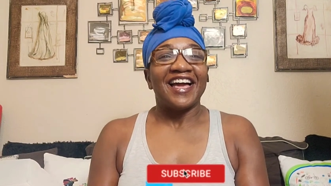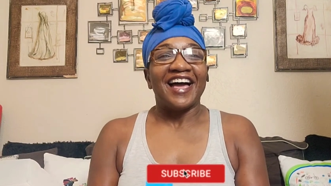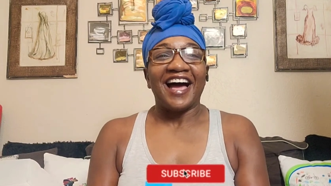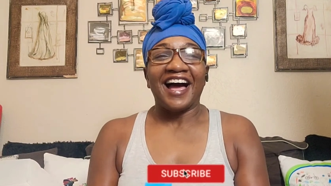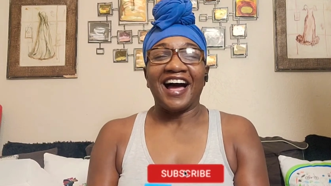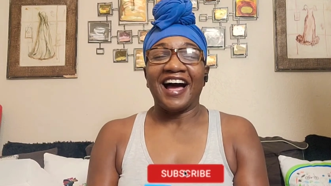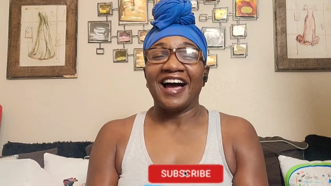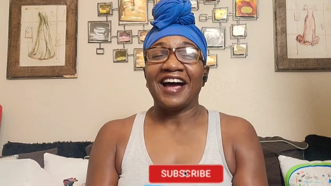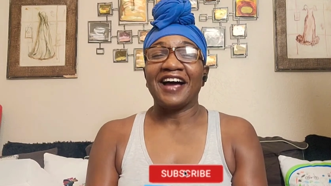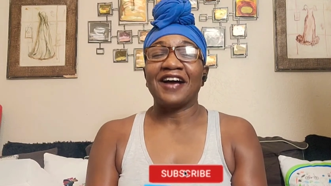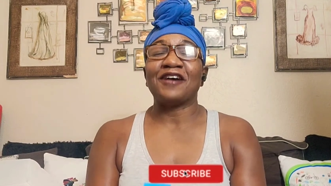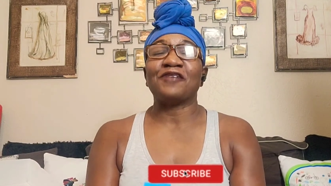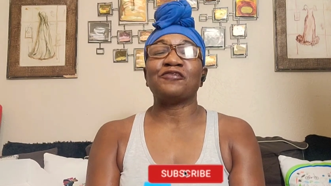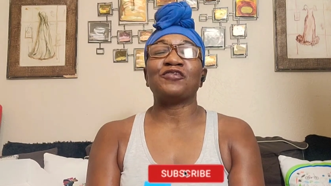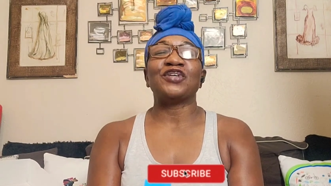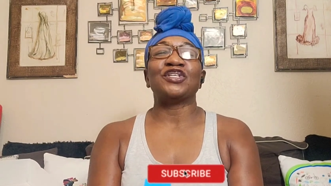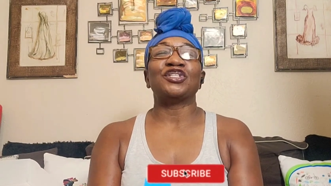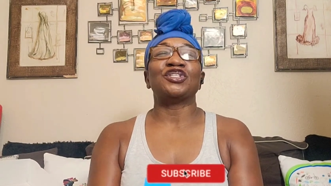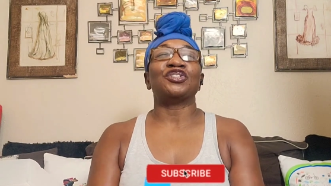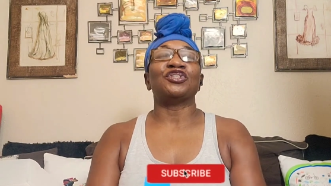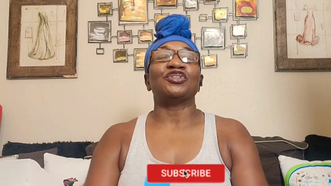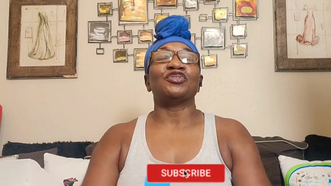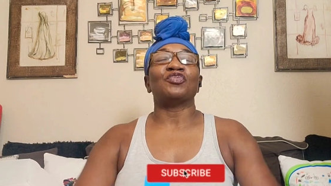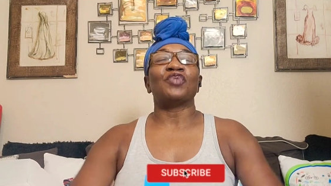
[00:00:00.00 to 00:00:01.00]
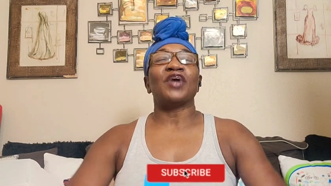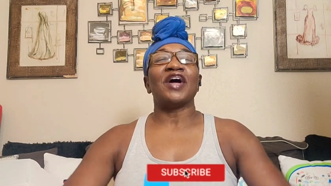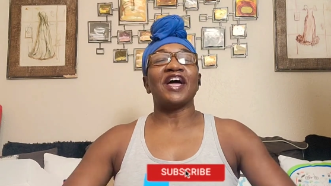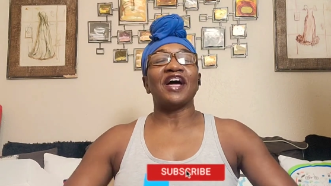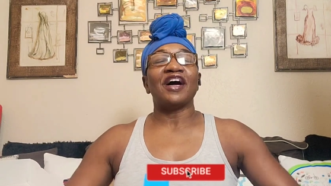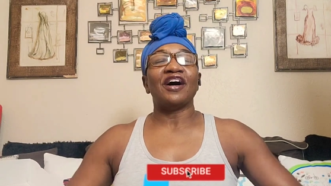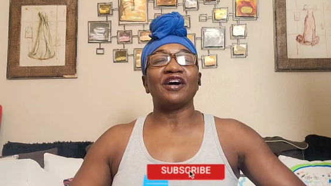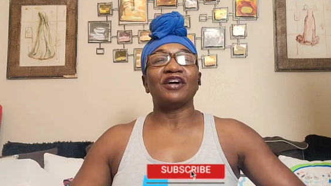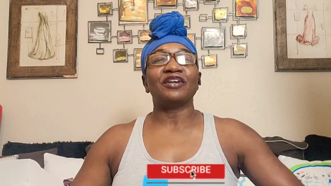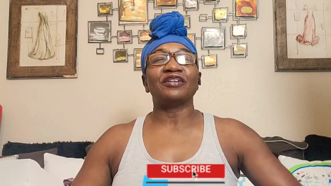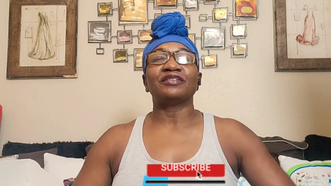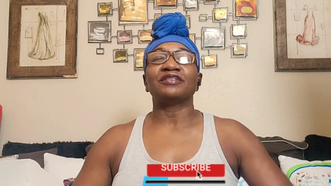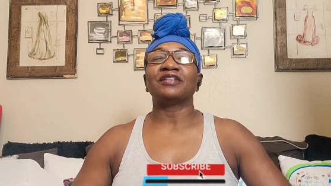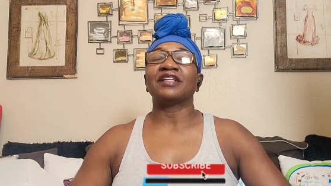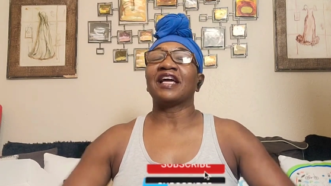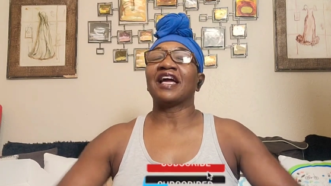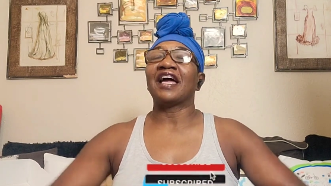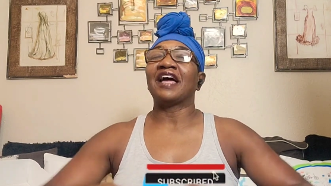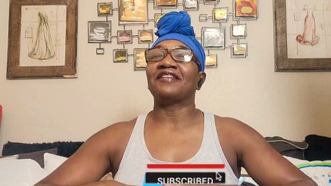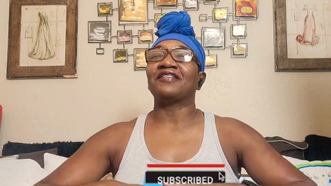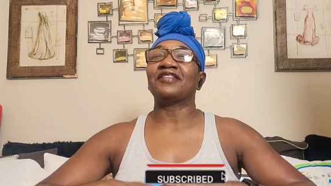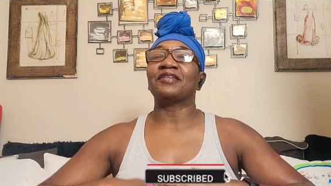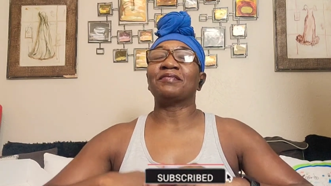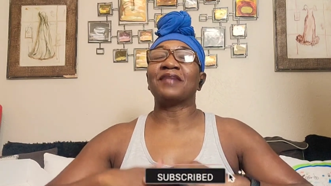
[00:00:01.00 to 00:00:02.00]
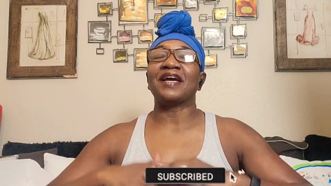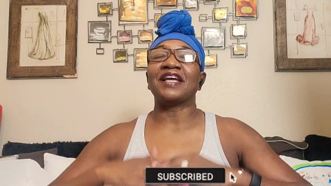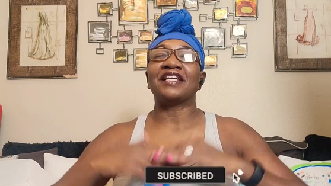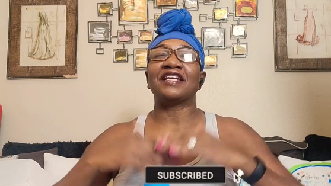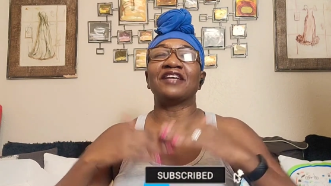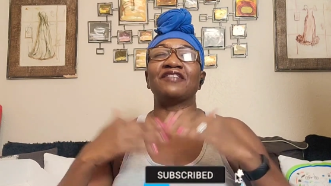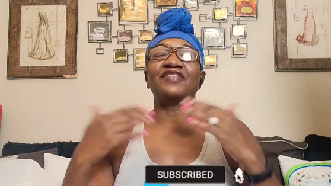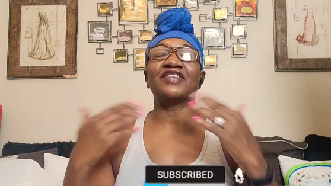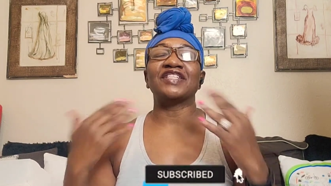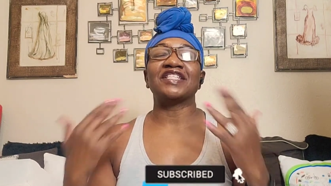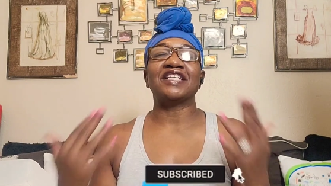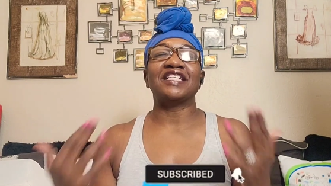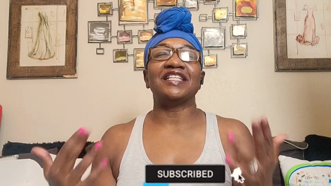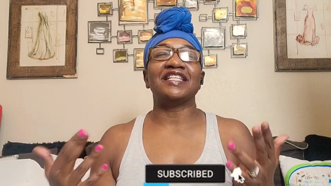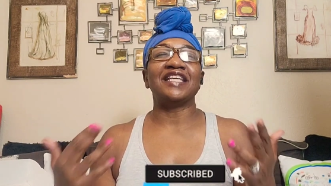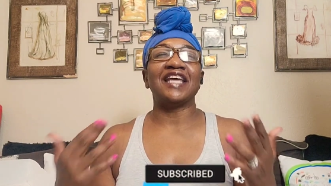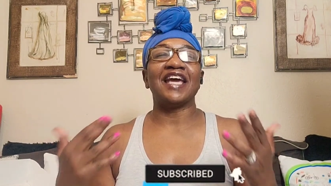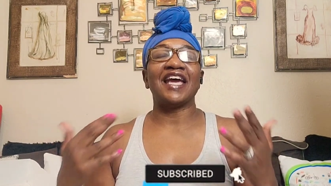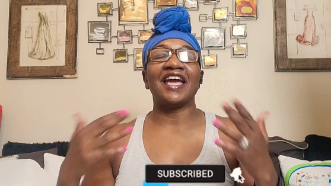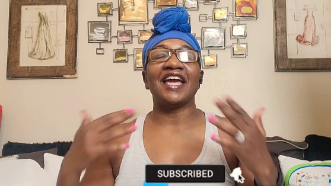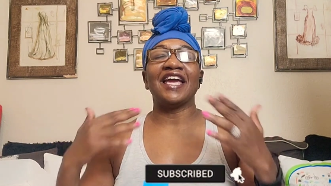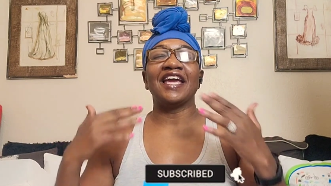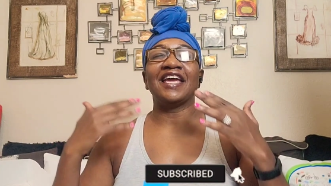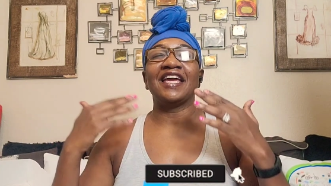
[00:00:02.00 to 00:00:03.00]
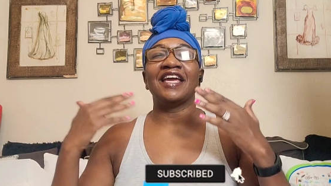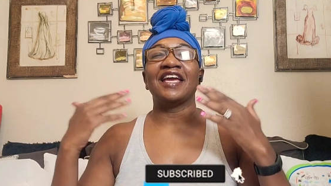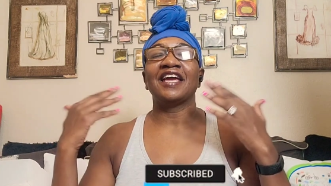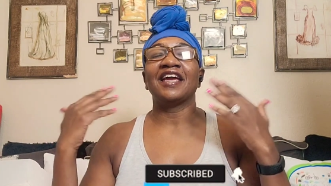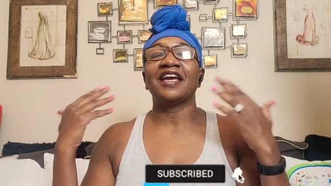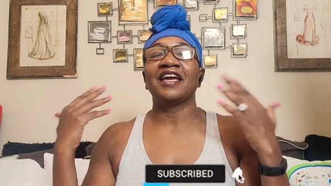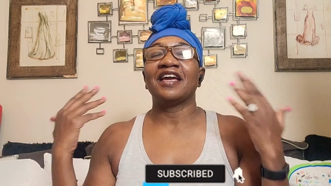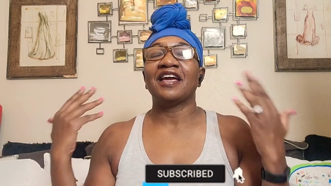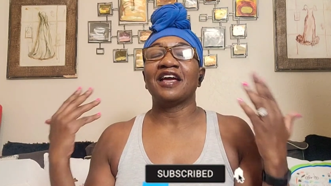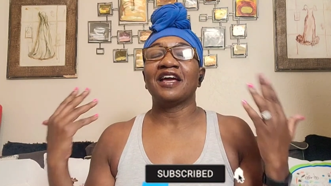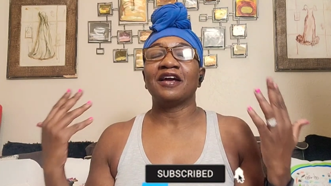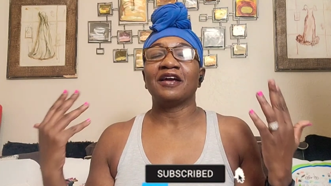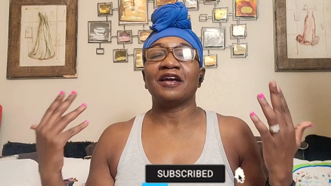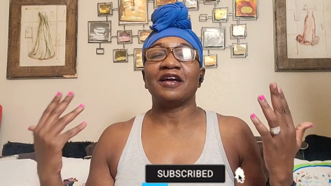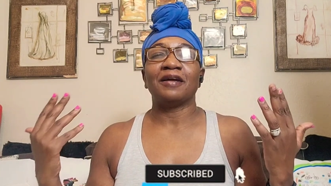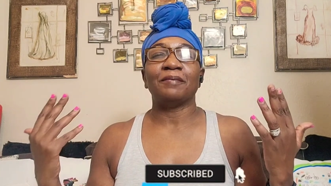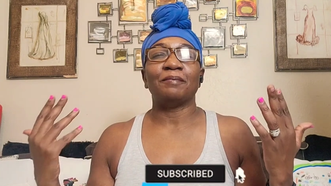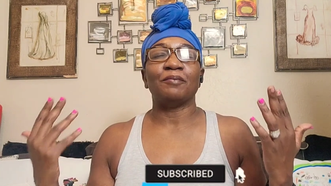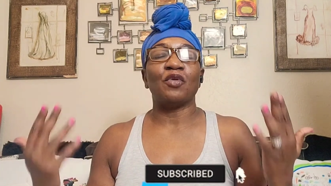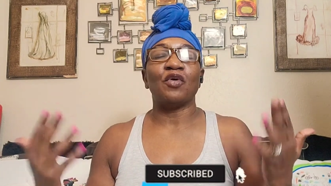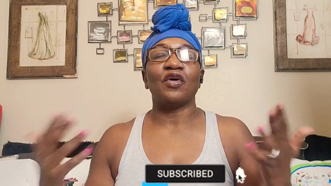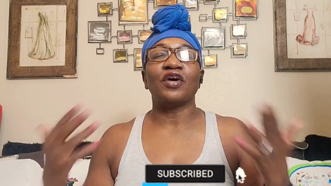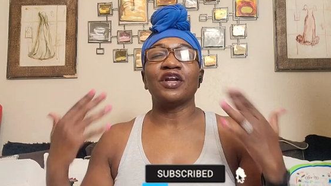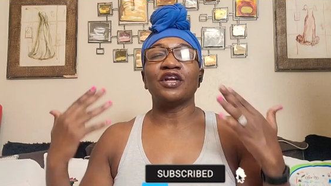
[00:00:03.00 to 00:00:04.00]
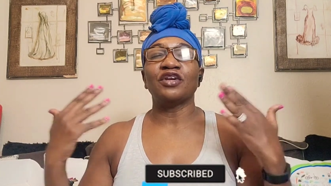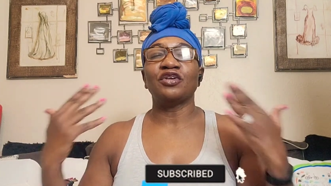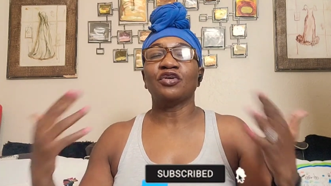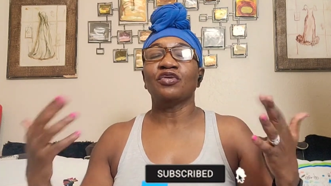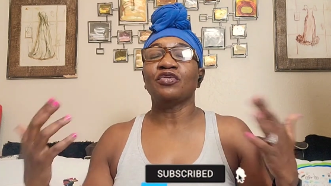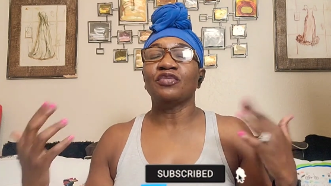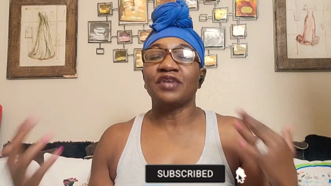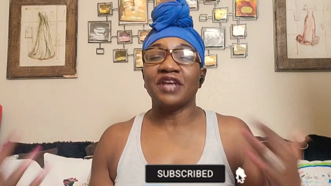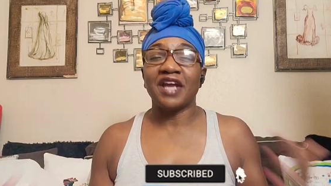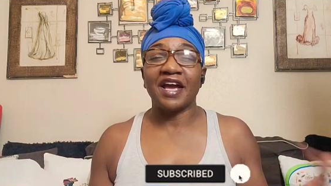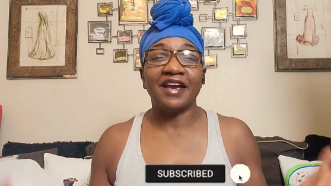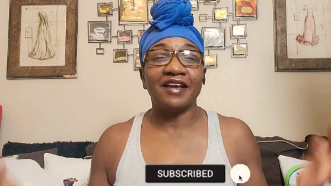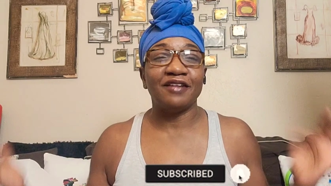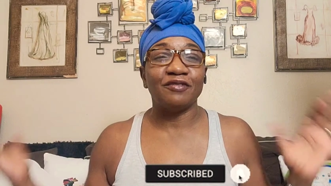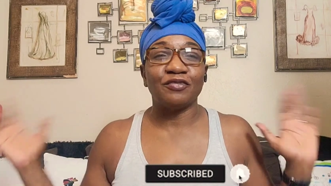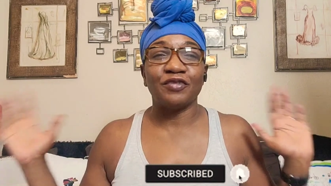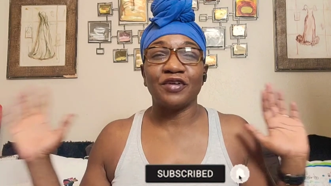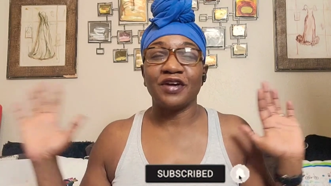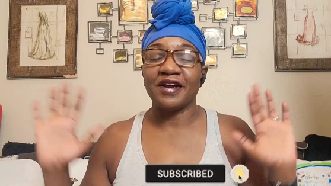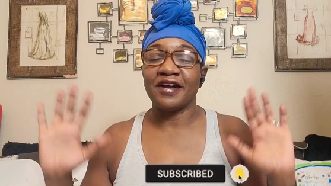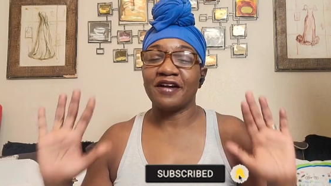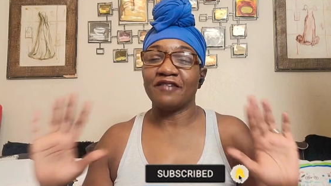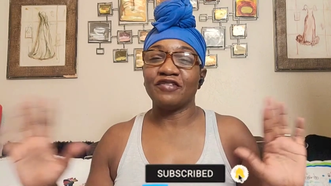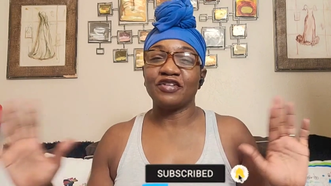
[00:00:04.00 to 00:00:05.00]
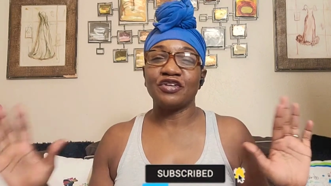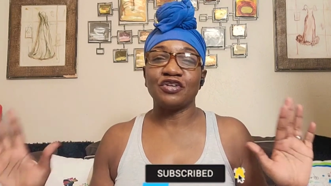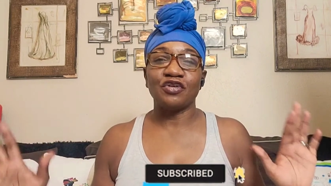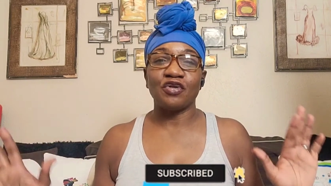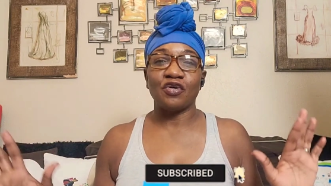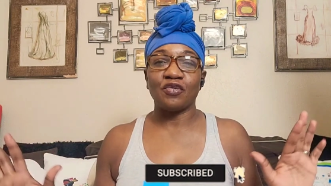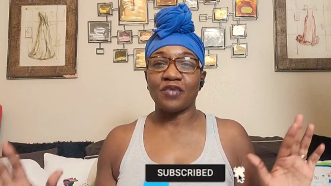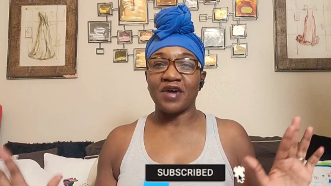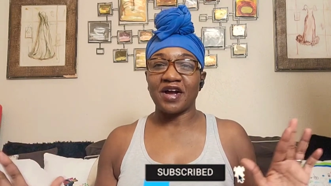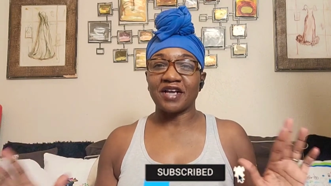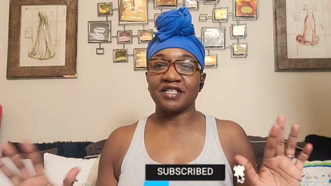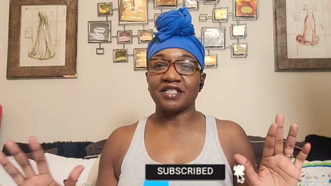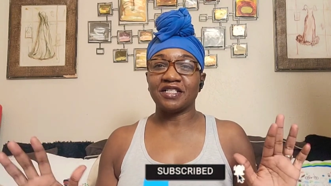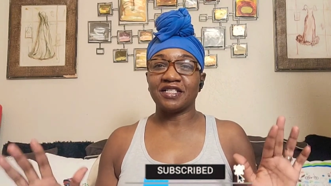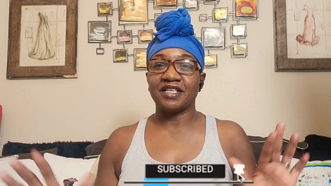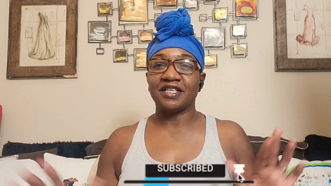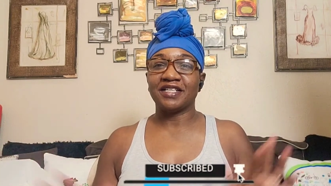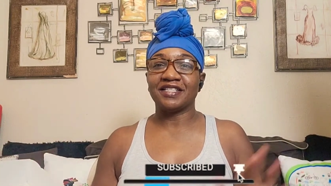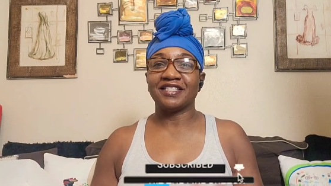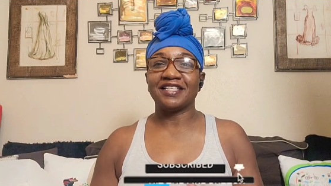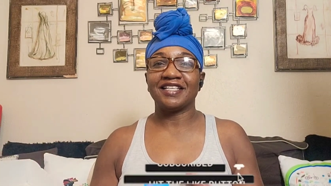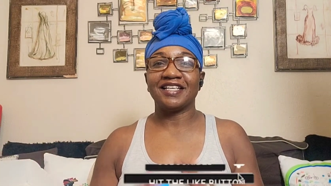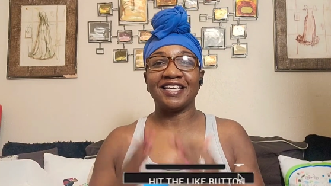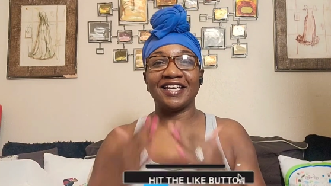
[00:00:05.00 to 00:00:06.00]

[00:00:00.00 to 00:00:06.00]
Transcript: I wish you well. Have a magnificent day, morning, noon, night, wherever you're watching this.